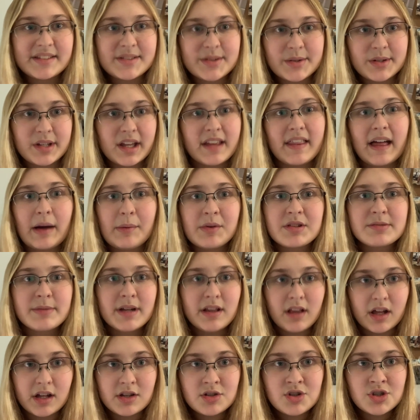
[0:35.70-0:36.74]
So yeah, that was my
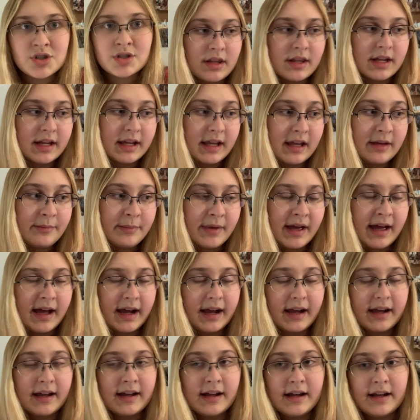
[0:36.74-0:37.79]
lunch. And I came back
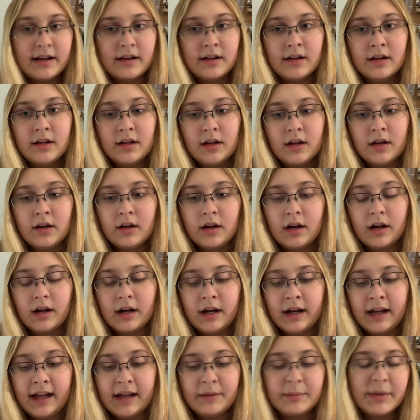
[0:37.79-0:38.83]
and
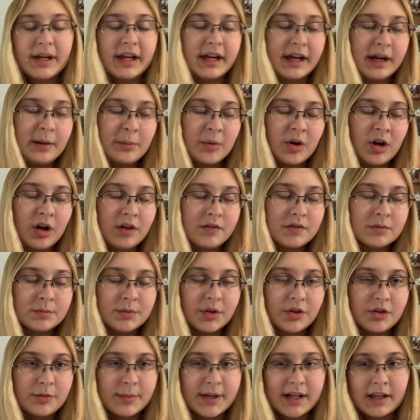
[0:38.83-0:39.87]
I had my camera off in
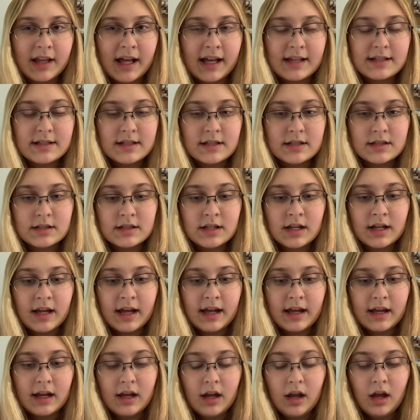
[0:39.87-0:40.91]
both my classes
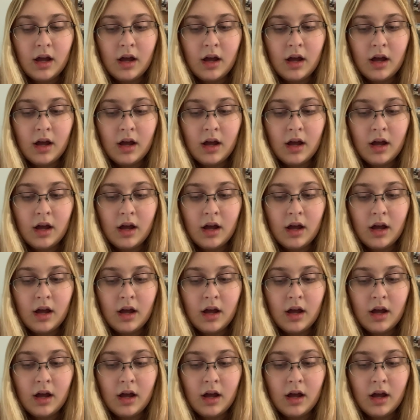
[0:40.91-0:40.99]
today.